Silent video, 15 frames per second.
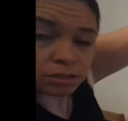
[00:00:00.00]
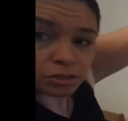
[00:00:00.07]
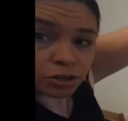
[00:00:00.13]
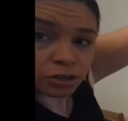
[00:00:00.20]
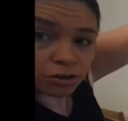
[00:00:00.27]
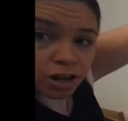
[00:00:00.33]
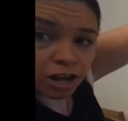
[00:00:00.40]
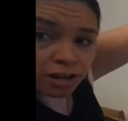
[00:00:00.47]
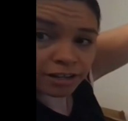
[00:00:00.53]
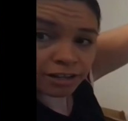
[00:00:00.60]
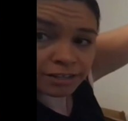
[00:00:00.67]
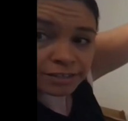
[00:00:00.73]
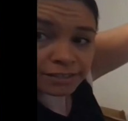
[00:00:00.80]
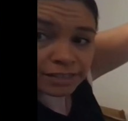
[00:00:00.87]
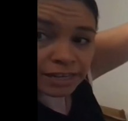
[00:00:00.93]
So you're not
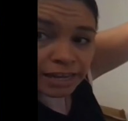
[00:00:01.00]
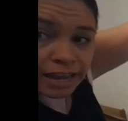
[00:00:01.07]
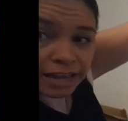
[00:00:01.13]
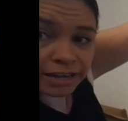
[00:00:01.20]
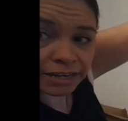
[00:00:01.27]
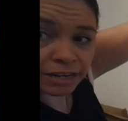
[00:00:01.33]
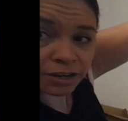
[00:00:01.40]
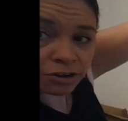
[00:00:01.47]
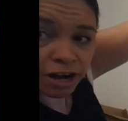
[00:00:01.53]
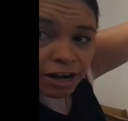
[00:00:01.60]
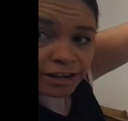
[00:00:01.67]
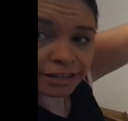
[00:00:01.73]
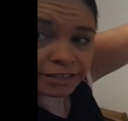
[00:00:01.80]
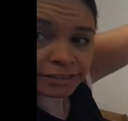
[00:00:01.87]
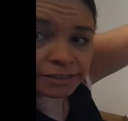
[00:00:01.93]
going to see any
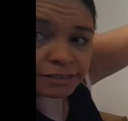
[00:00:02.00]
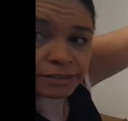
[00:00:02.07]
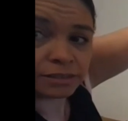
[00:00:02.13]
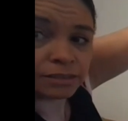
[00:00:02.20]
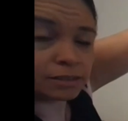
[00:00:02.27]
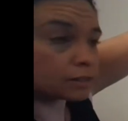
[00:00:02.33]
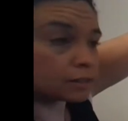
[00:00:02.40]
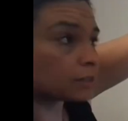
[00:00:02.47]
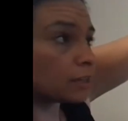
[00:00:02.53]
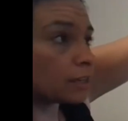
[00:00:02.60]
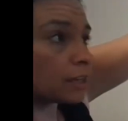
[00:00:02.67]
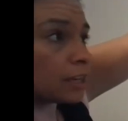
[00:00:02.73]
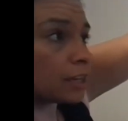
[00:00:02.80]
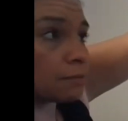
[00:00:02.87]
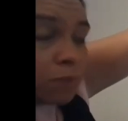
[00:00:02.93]
credit
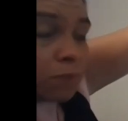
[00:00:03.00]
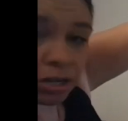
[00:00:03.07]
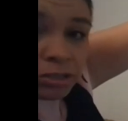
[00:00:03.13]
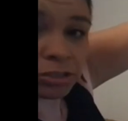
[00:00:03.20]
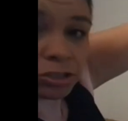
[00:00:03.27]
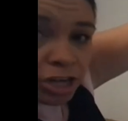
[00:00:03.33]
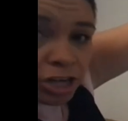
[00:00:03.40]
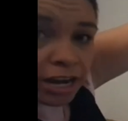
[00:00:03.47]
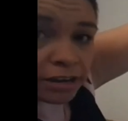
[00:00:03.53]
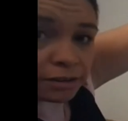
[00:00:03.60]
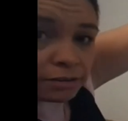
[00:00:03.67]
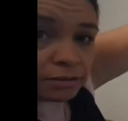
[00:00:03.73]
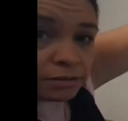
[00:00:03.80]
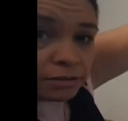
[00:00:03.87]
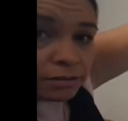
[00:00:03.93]
in box J,
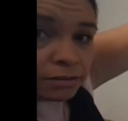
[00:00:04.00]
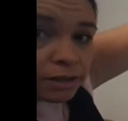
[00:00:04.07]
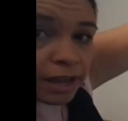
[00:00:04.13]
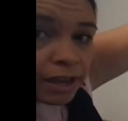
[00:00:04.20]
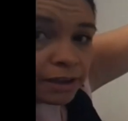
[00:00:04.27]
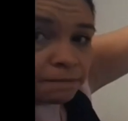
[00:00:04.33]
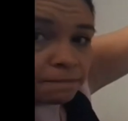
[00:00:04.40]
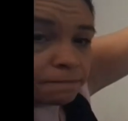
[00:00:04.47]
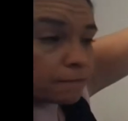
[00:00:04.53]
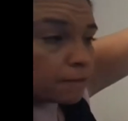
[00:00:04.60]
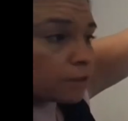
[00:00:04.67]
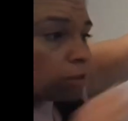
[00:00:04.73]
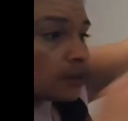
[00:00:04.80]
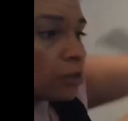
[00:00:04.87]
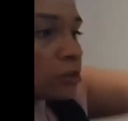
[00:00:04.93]
okay?
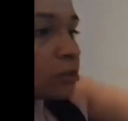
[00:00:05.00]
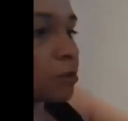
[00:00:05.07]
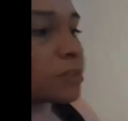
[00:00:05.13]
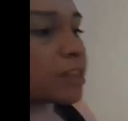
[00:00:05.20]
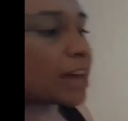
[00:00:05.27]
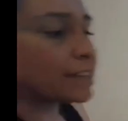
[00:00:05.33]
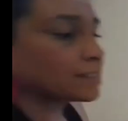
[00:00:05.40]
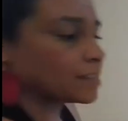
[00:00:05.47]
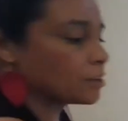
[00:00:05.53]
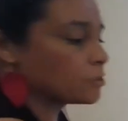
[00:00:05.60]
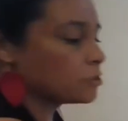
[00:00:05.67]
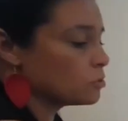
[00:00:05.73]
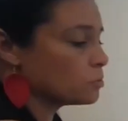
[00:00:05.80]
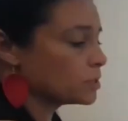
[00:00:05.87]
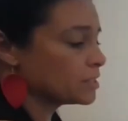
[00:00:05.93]
So that's how
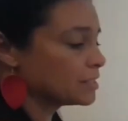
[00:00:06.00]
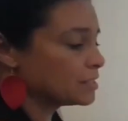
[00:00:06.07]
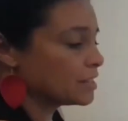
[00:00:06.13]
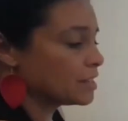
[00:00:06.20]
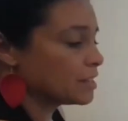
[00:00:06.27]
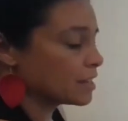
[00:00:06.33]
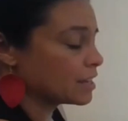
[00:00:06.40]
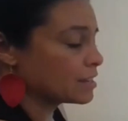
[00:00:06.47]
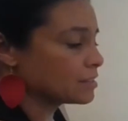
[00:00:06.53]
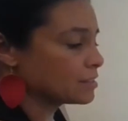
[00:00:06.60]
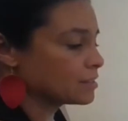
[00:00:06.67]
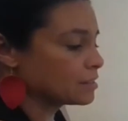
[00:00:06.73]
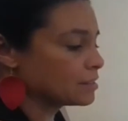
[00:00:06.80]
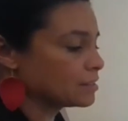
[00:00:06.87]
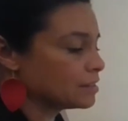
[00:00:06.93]
you would see
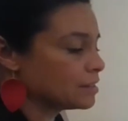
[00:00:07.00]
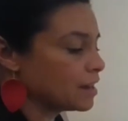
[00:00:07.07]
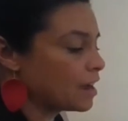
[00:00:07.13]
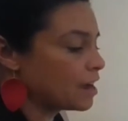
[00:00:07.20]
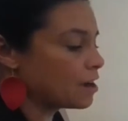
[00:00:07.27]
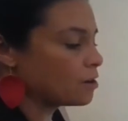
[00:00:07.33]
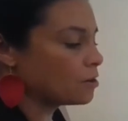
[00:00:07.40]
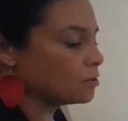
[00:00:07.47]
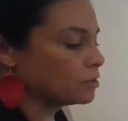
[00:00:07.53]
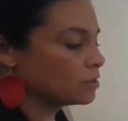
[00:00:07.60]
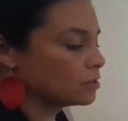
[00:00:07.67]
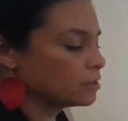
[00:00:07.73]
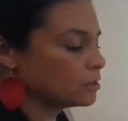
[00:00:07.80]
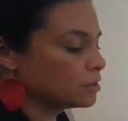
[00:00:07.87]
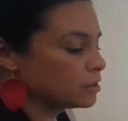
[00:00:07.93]
this. Now,
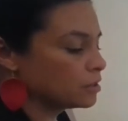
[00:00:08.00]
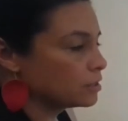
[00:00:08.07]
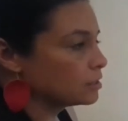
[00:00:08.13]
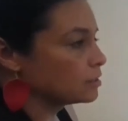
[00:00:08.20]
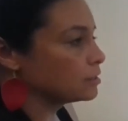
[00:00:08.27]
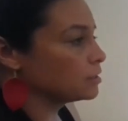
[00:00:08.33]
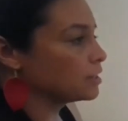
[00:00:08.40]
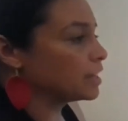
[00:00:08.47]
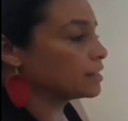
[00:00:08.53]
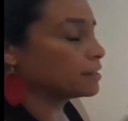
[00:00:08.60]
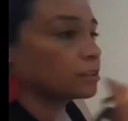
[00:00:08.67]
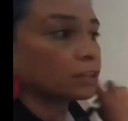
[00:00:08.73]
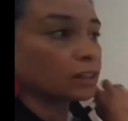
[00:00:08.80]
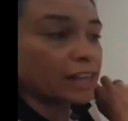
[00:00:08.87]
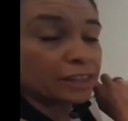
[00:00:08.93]

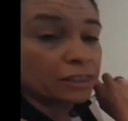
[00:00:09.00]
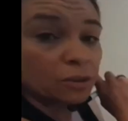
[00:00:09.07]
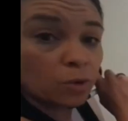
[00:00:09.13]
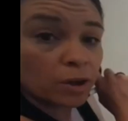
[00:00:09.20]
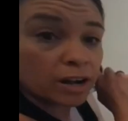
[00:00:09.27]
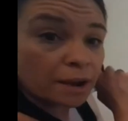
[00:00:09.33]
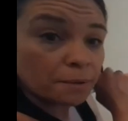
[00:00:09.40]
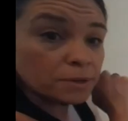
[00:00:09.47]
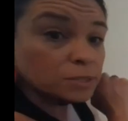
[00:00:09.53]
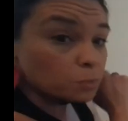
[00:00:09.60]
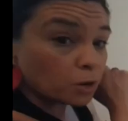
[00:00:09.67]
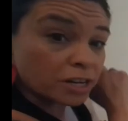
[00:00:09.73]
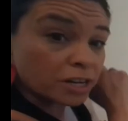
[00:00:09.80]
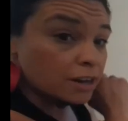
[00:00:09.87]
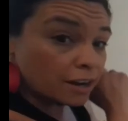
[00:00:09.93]
like the one I was
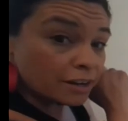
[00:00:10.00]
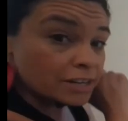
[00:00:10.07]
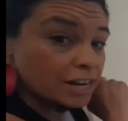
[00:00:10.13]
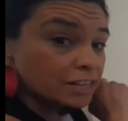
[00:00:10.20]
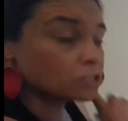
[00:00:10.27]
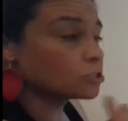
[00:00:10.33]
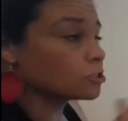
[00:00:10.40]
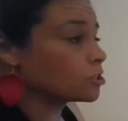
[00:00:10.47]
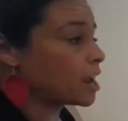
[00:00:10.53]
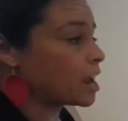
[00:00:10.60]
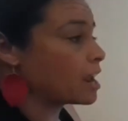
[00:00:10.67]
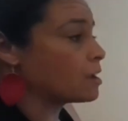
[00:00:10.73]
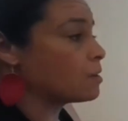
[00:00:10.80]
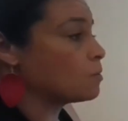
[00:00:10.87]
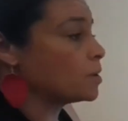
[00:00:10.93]
working on
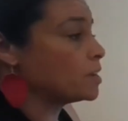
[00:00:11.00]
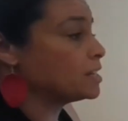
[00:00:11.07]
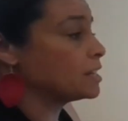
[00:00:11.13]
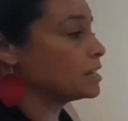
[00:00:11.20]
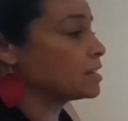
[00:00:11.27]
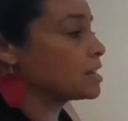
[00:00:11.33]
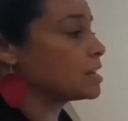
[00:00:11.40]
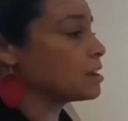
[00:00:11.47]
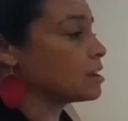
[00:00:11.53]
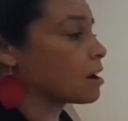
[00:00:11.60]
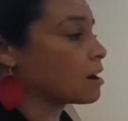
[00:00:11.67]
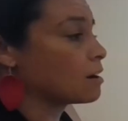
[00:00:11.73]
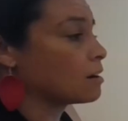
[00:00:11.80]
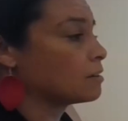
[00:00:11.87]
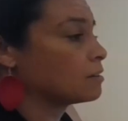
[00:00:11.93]
yesterday, we did here,